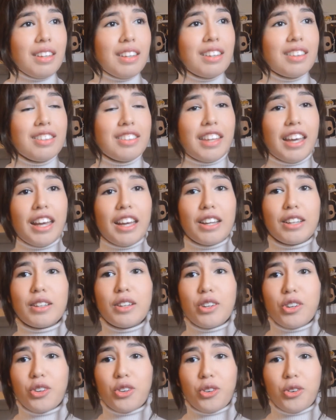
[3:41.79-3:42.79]
they
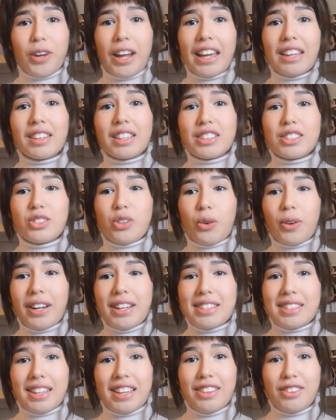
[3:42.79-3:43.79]
create these
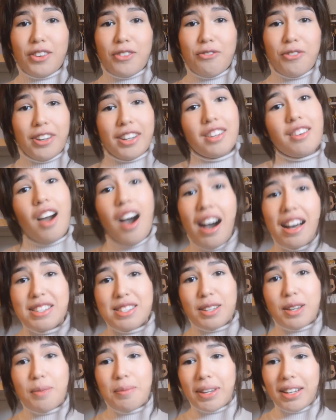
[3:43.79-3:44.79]
stories and they're freaking
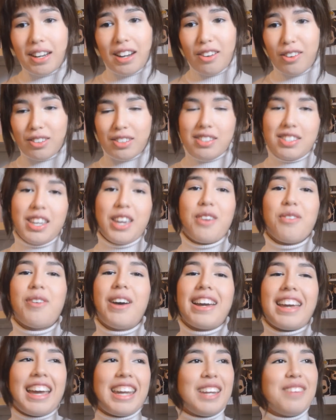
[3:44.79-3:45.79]
awesome, and I don't understand why
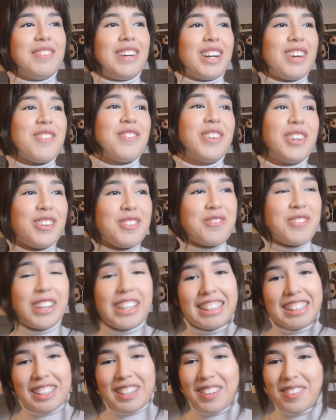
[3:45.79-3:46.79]
anybody wouldn't
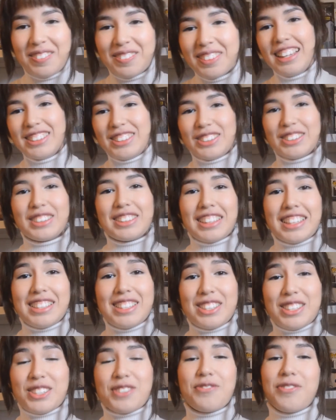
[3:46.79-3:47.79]
read them. It's
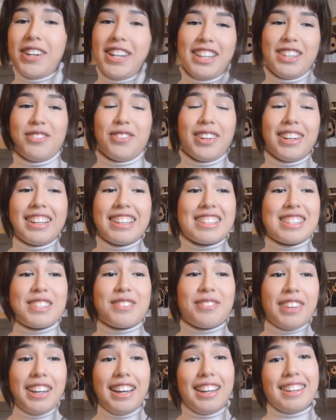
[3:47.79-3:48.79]
just fun. Reading is
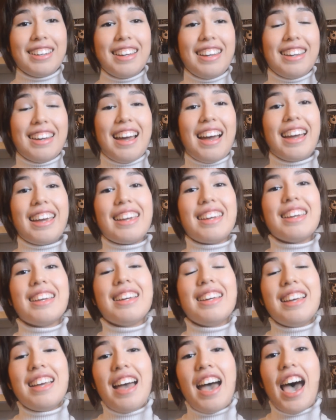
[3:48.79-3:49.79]
fun, and I
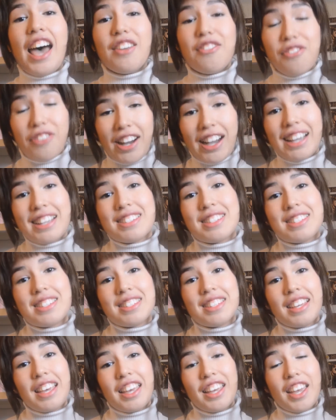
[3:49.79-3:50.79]
advise
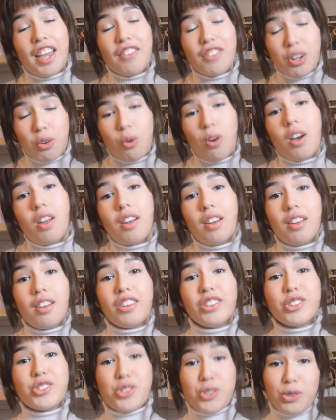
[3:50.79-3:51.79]
everyone
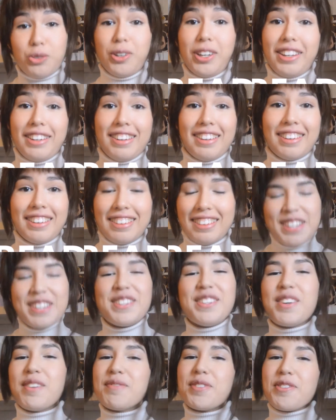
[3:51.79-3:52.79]
to read.
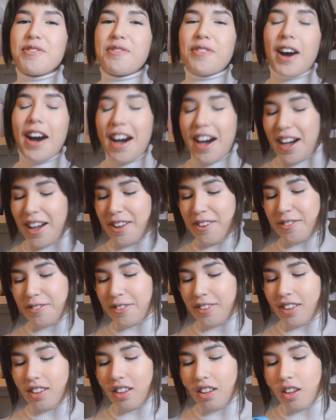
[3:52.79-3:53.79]
Number 5,
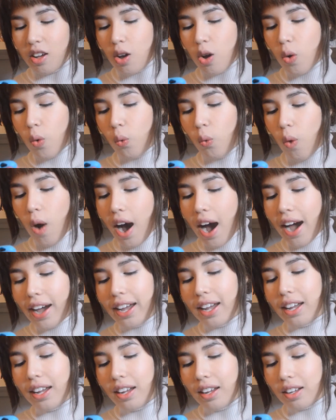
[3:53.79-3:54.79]

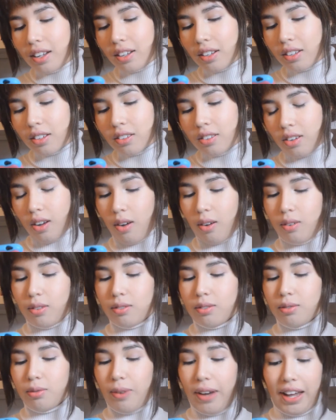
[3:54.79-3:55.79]
why? No,
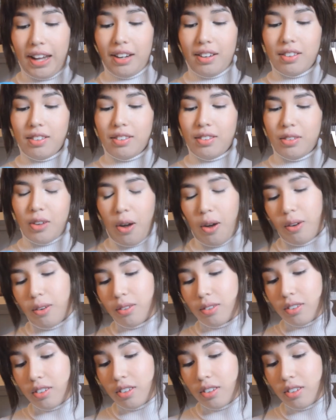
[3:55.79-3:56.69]
wait, no.